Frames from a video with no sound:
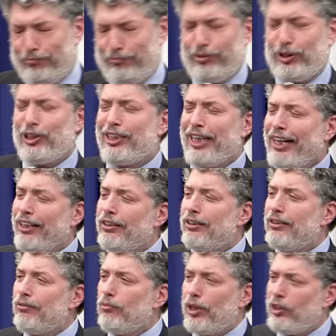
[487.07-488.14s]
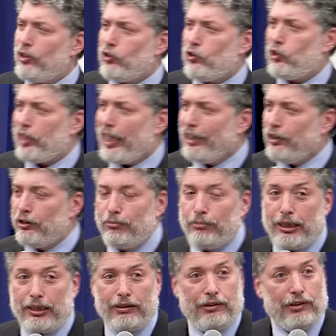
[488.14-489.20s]
Seder. What does Seder
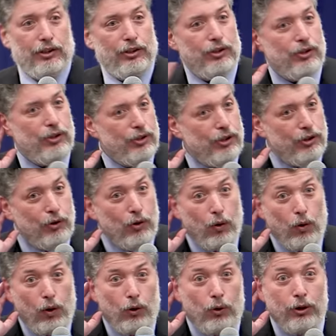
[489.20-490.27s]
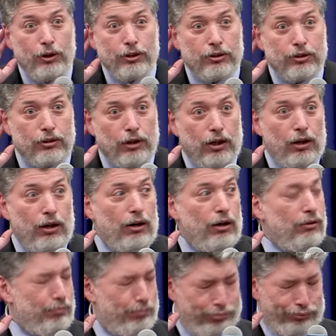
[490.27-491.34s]
mean? Order.
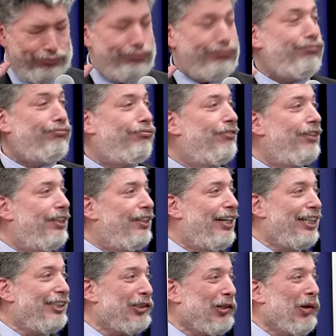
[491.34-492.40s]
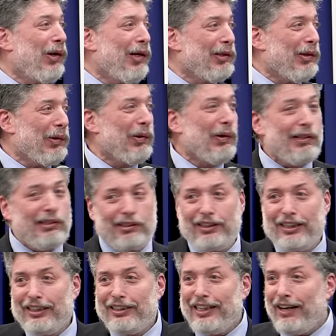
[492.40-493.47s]
It's called order.
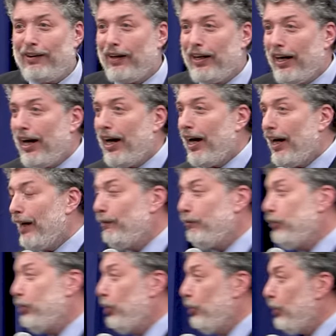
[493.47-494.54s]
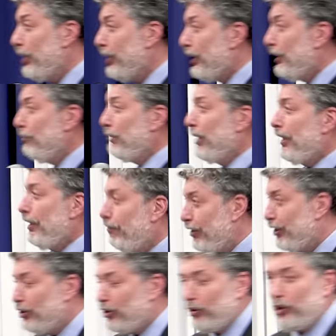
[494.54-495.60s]
Now, if you were the committee for
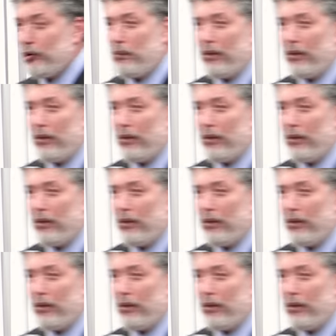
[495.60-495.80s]
the Jewish